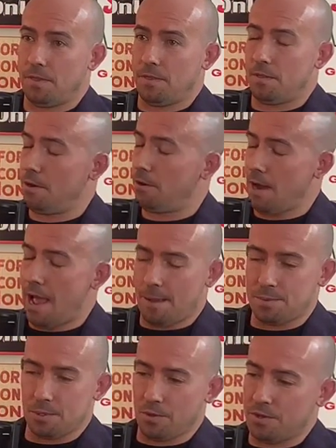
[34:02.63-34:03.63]
There are
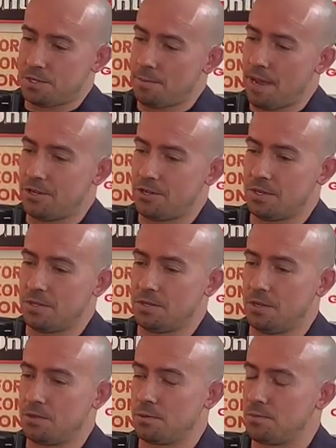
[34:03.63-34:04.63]
absolutely some agents,
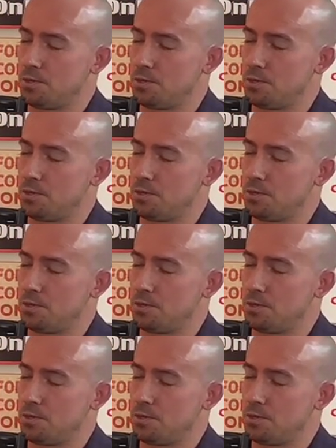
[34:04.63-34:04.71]
you know, some